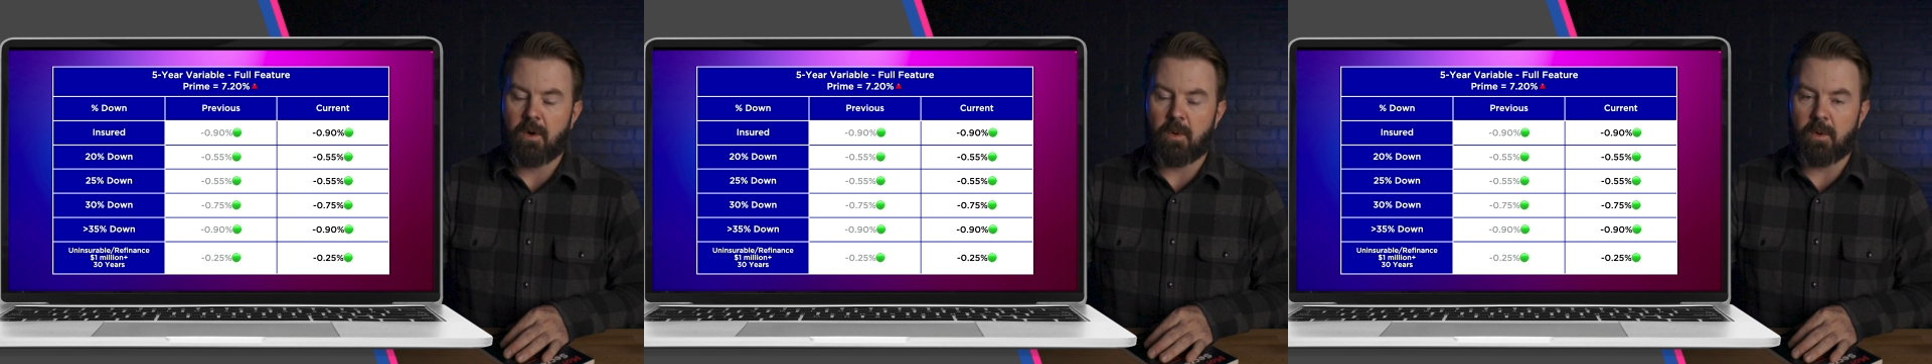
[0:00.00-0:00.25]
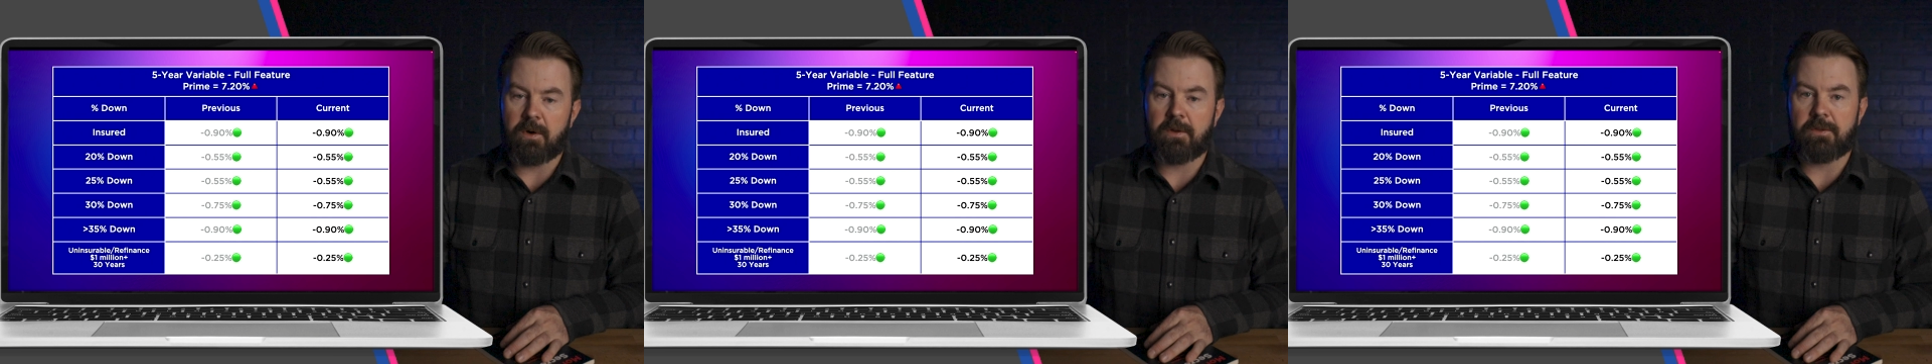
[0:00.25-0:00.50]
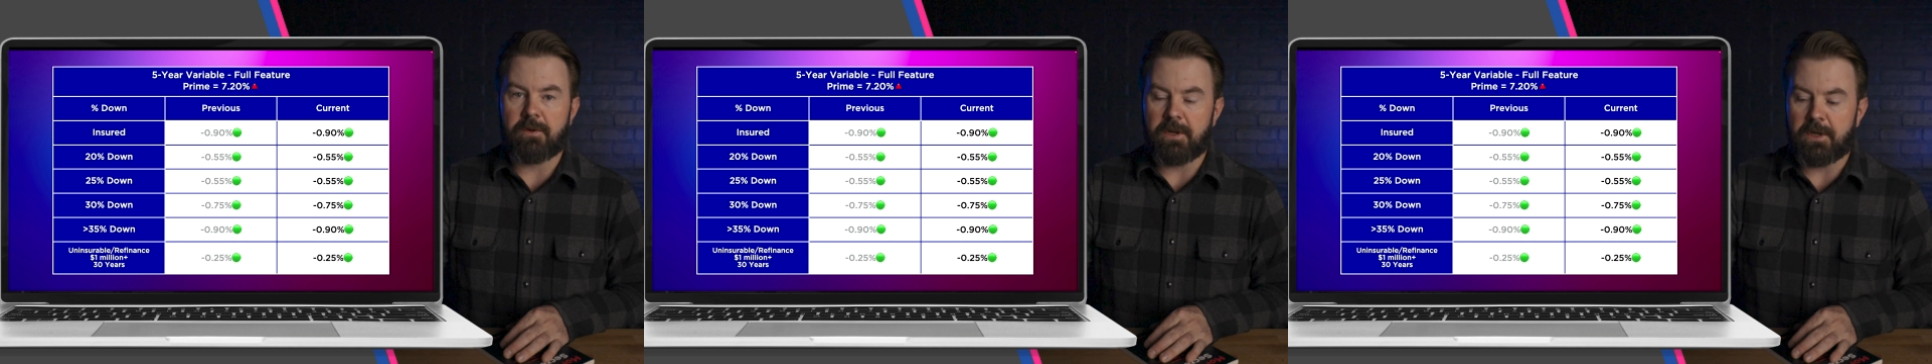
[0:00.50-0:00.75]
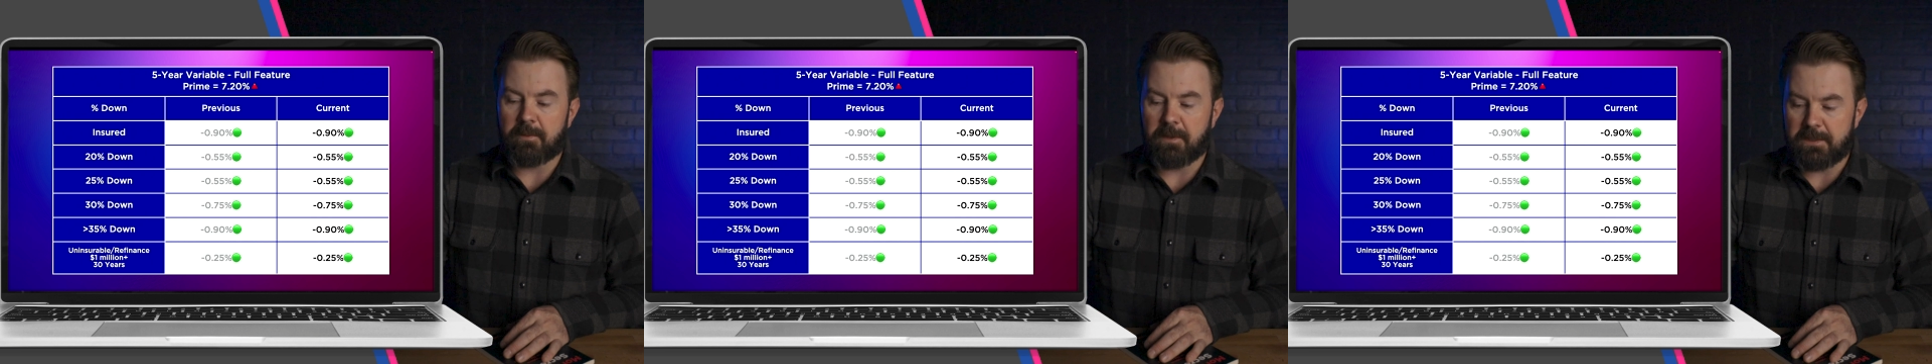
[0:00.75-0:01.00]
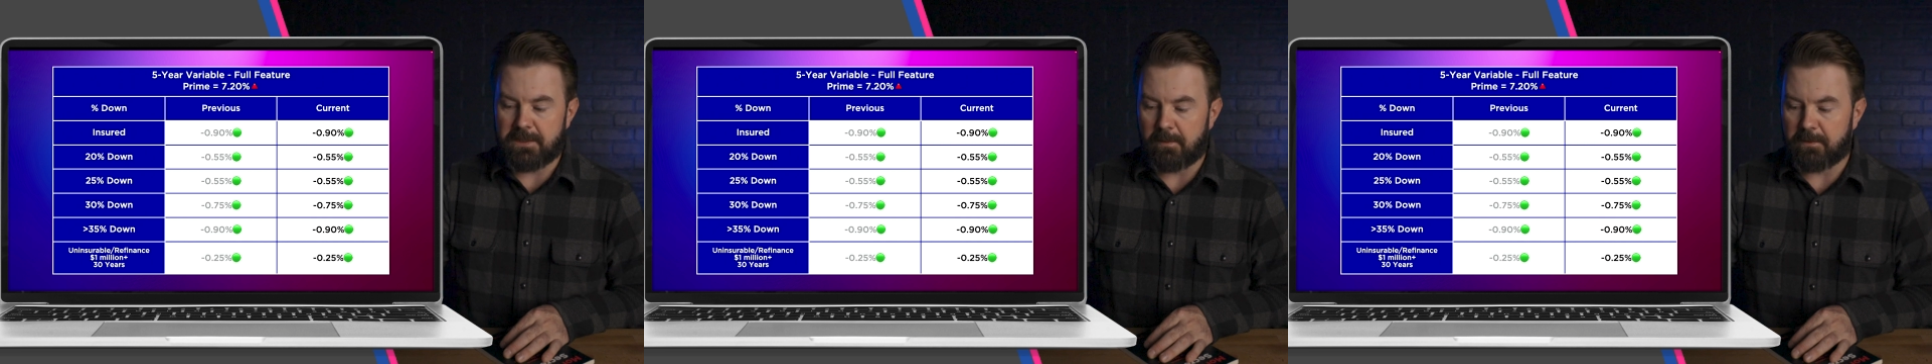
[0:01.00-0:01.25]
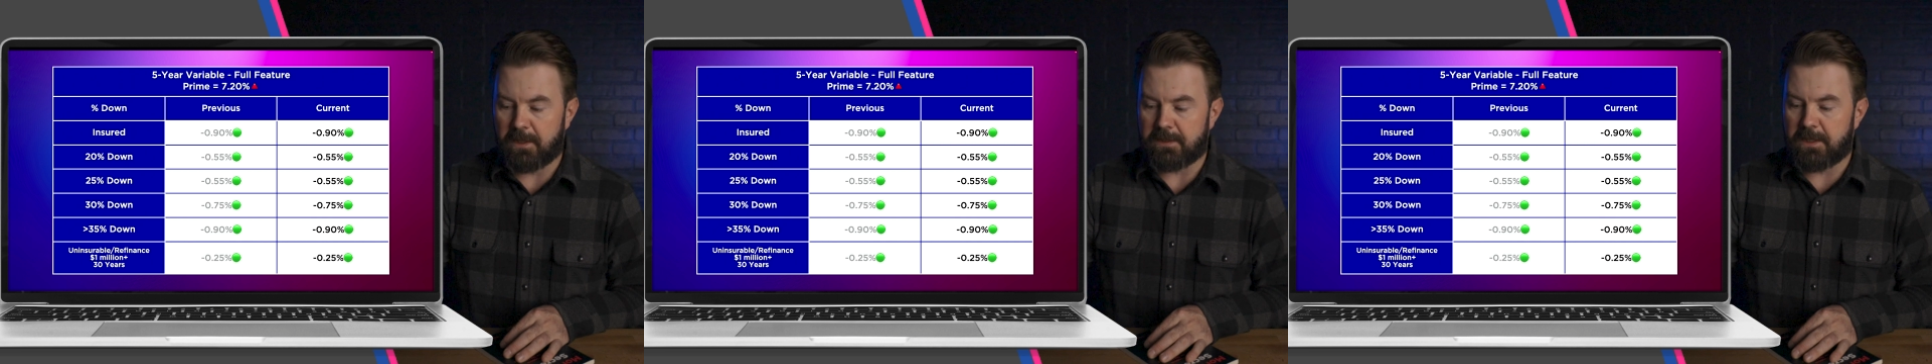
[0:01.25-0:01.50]
or 30 year plus
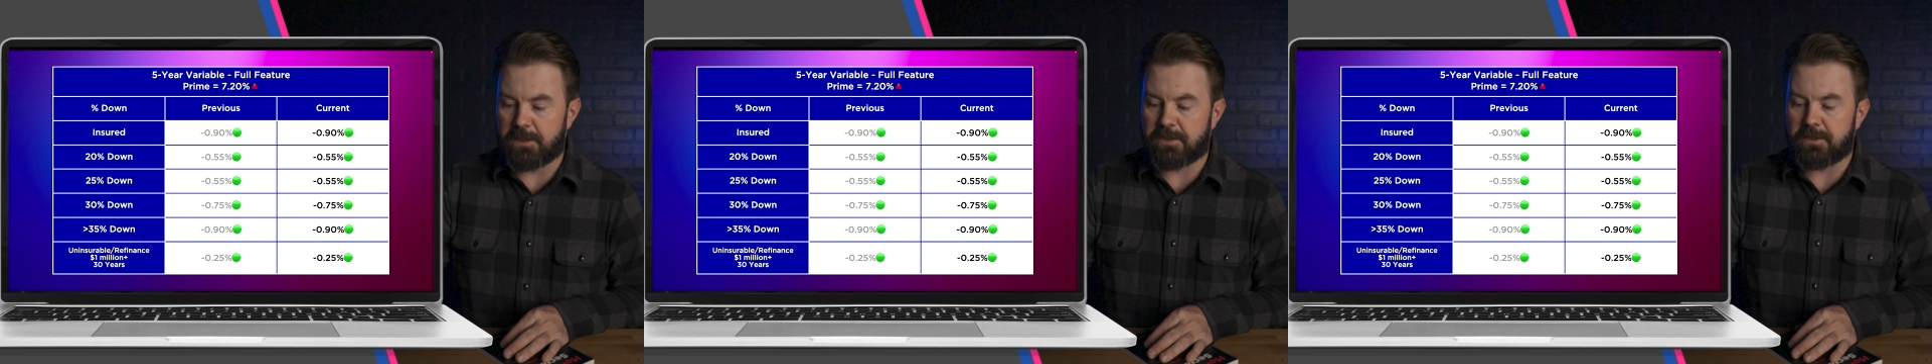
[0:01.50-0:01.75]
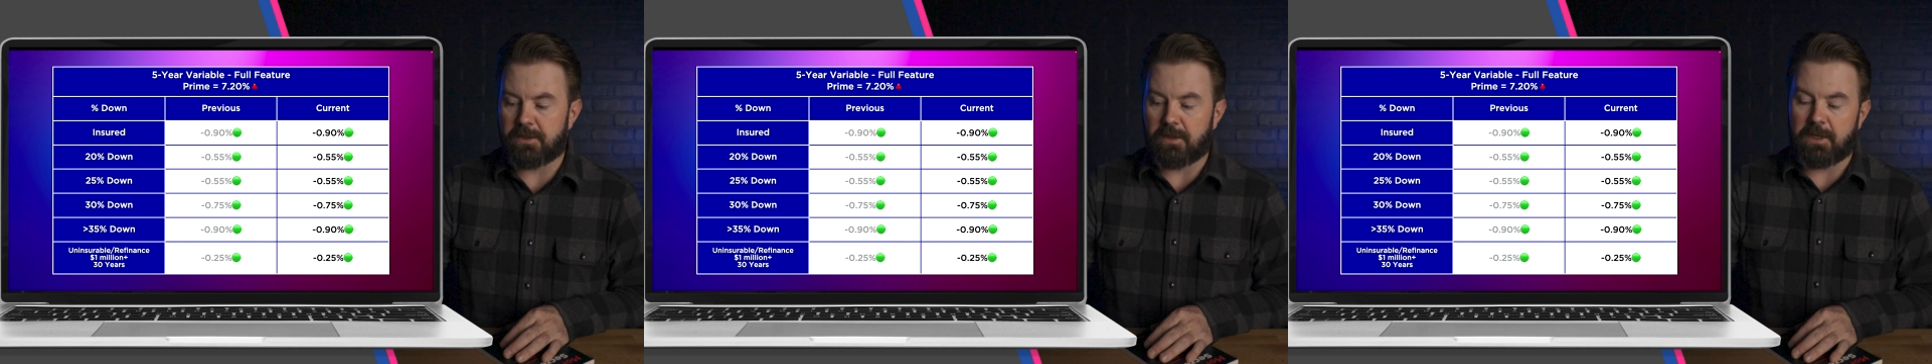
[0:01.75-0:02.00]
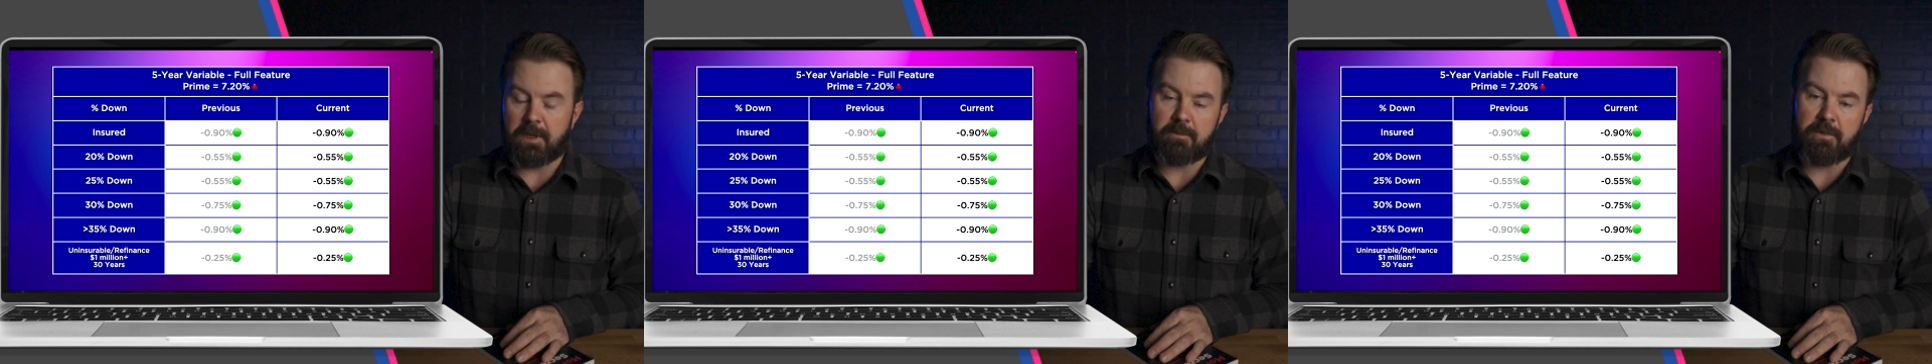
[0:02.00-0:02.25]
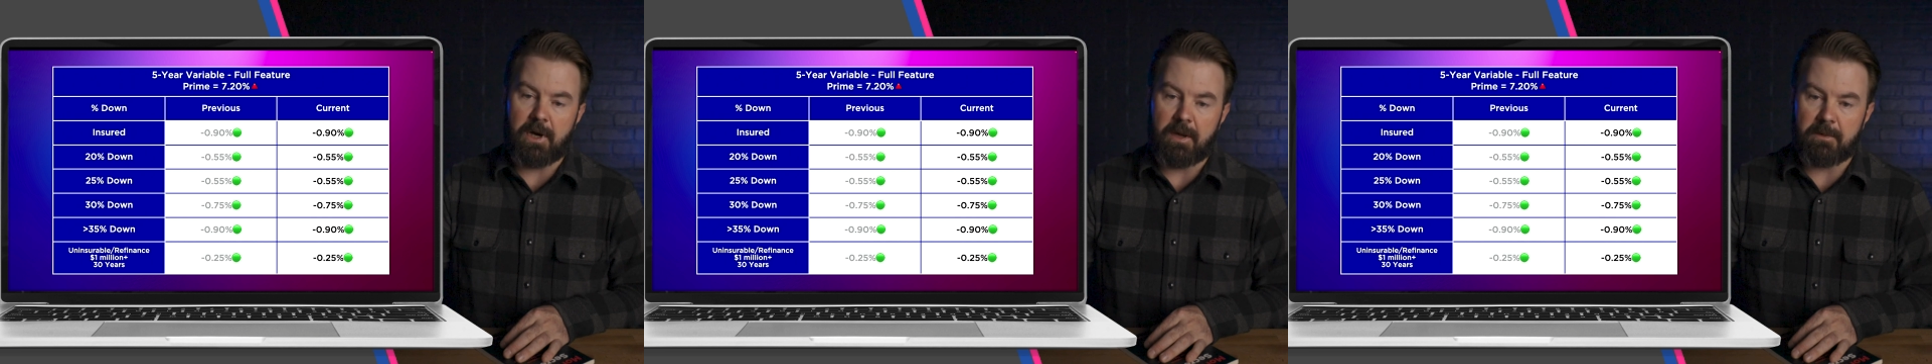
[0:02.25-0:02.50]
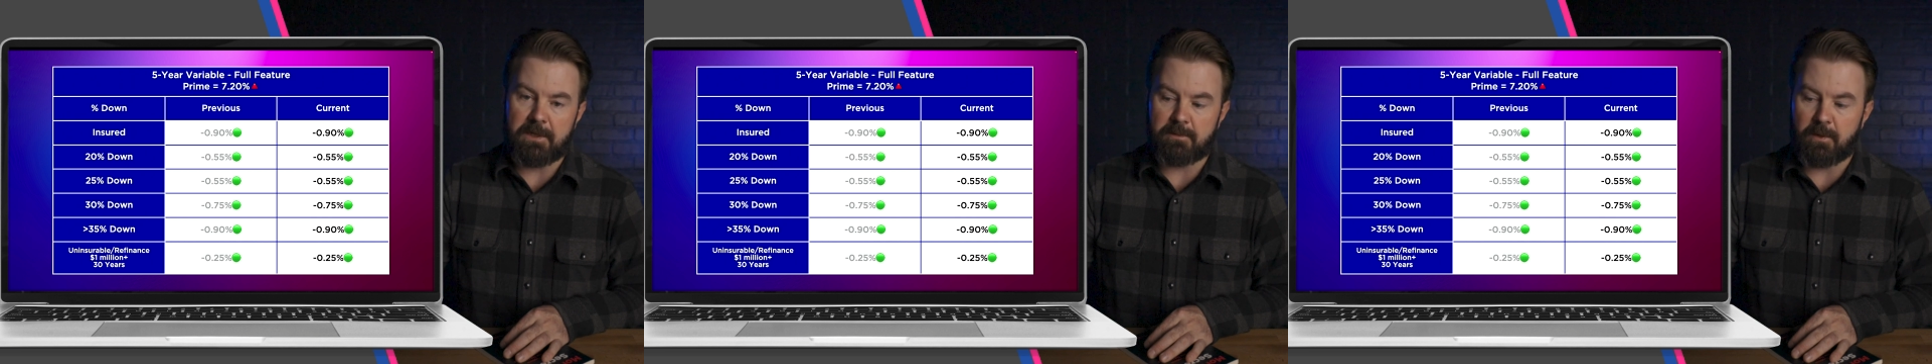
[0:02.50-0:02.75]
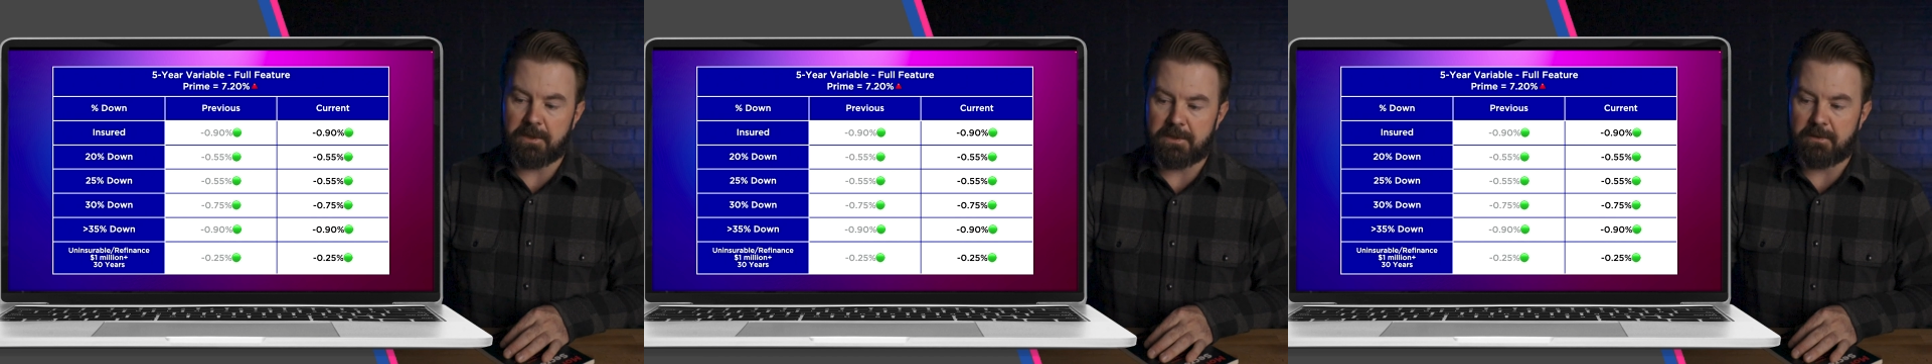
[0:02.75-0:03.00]
amortizations, you're looking at prime minus
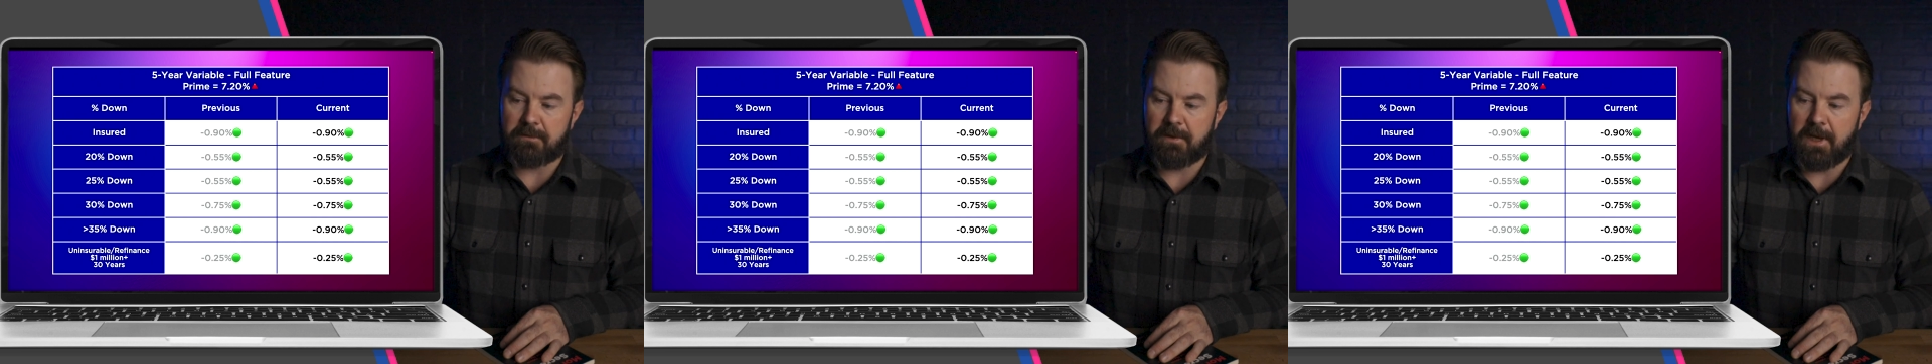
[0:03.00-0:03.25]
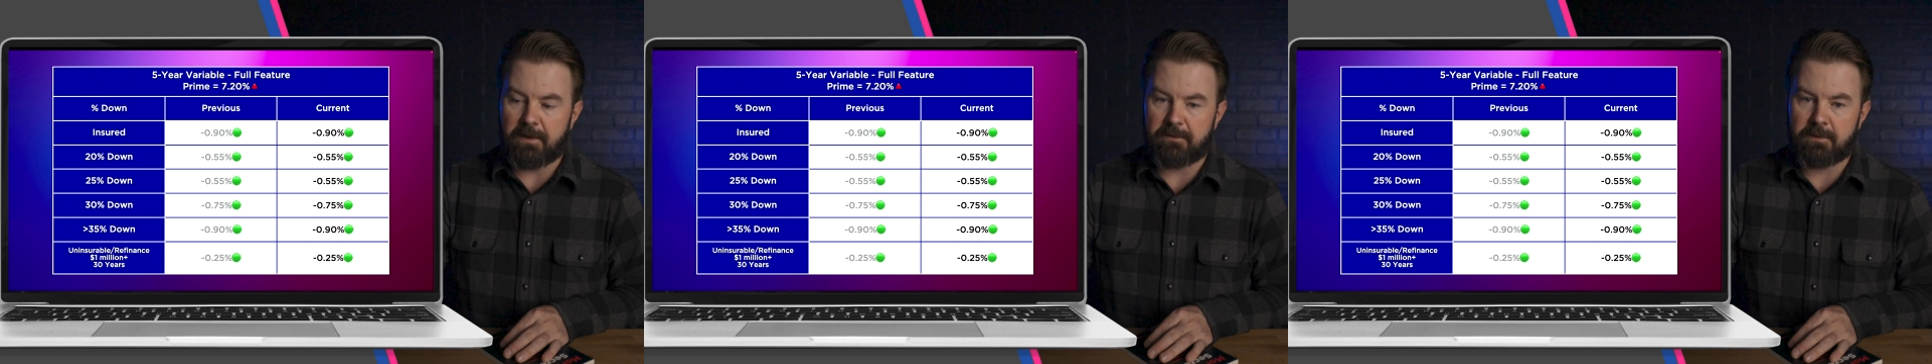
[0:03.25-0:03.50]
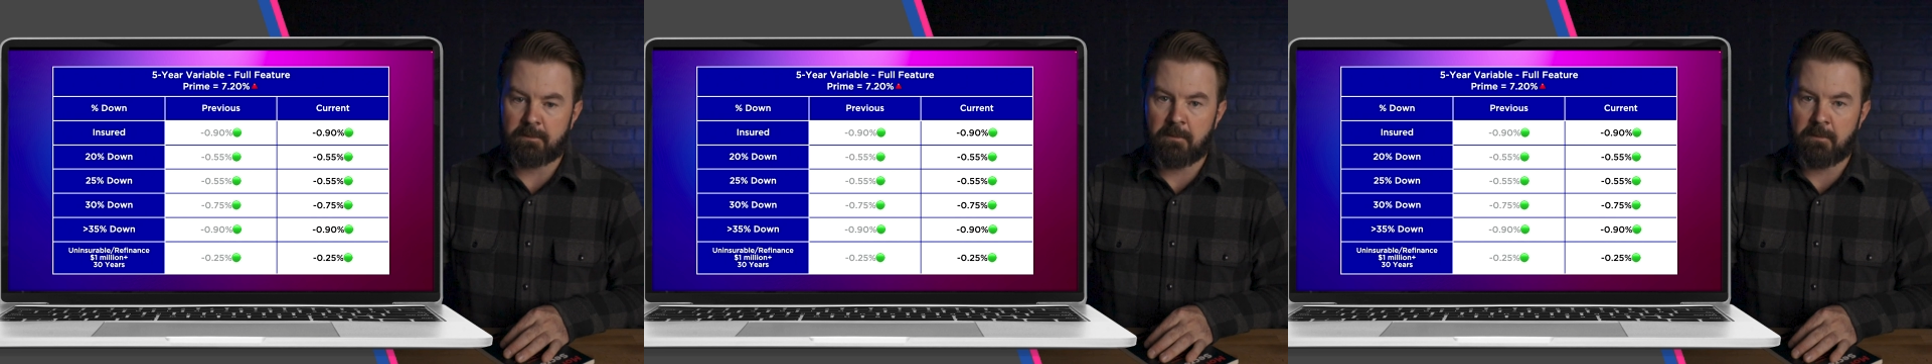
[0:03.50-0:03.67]
0.25.